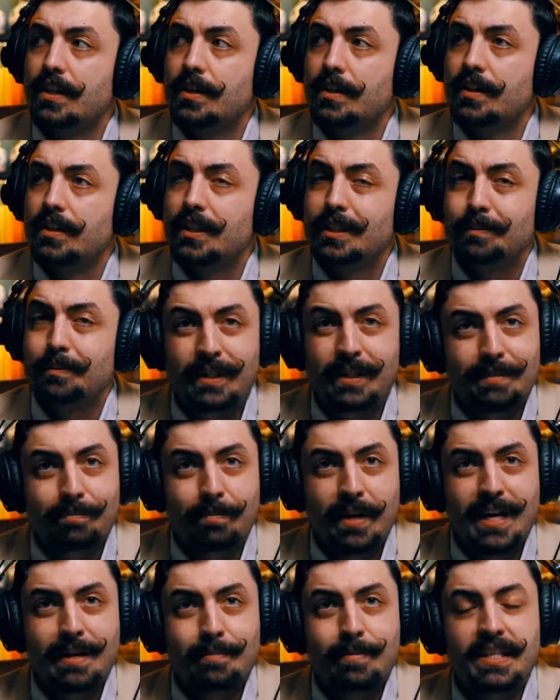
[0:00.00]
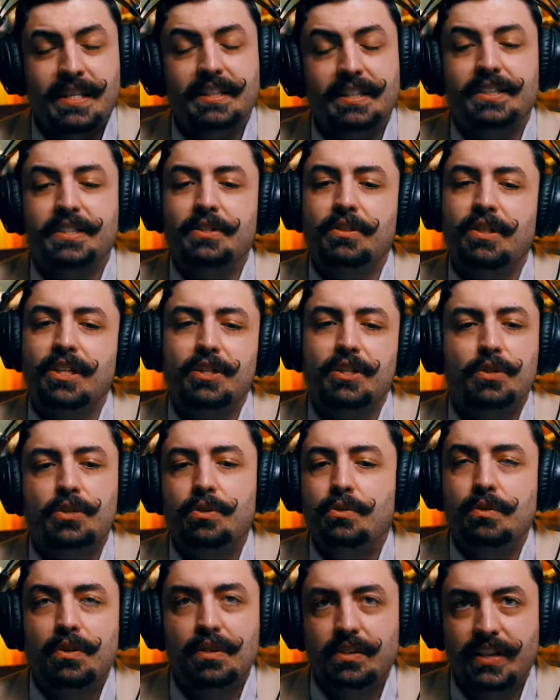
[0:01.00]
split payments. You can
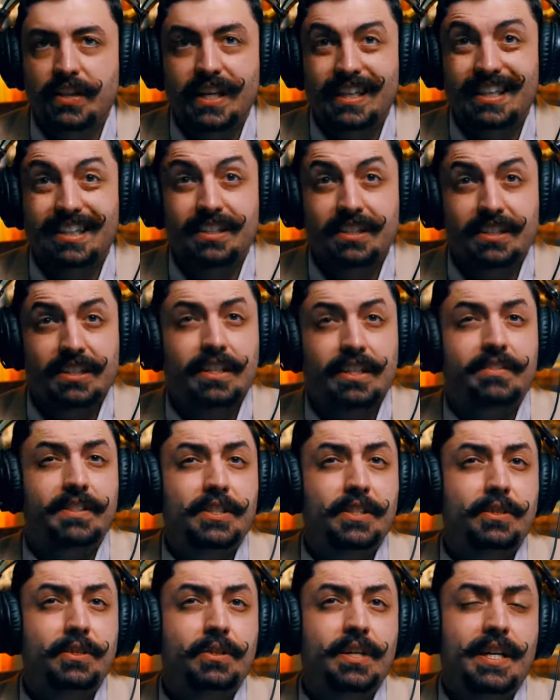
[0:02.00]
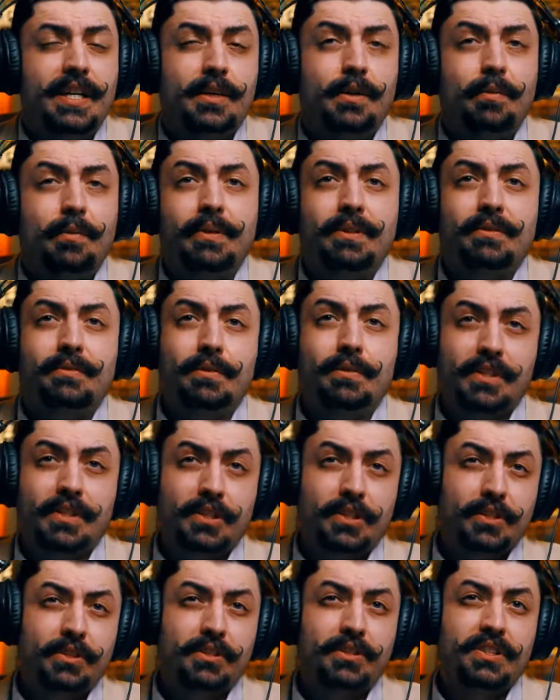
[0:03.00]
do all that kind of stuff to help
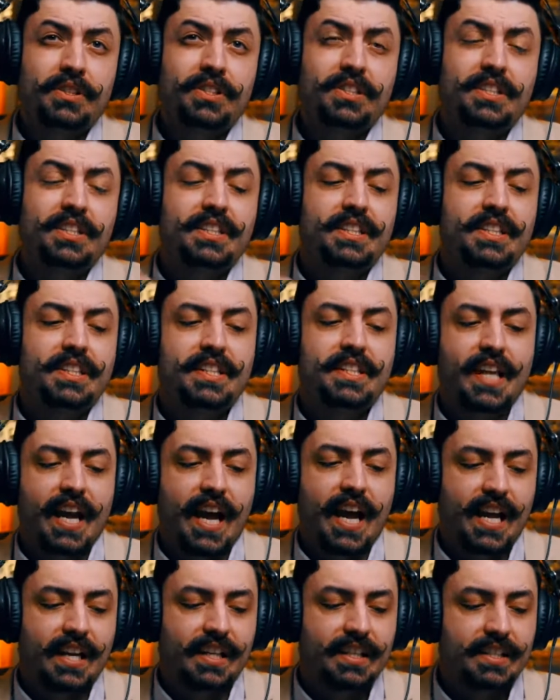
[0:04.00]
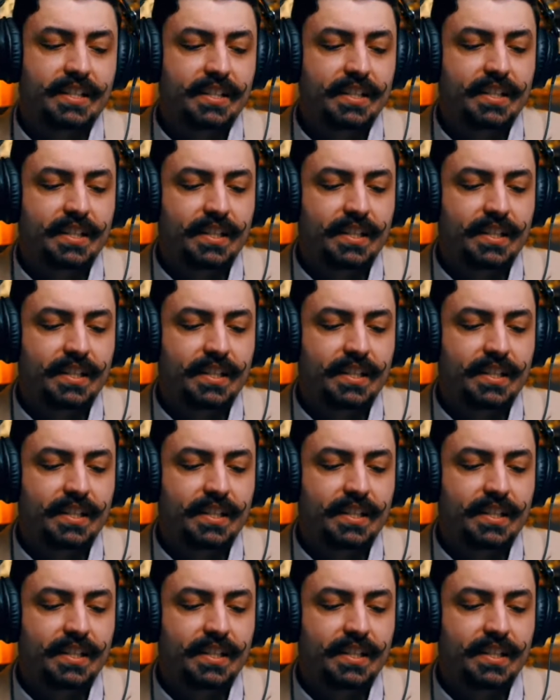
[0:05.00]
reduce that,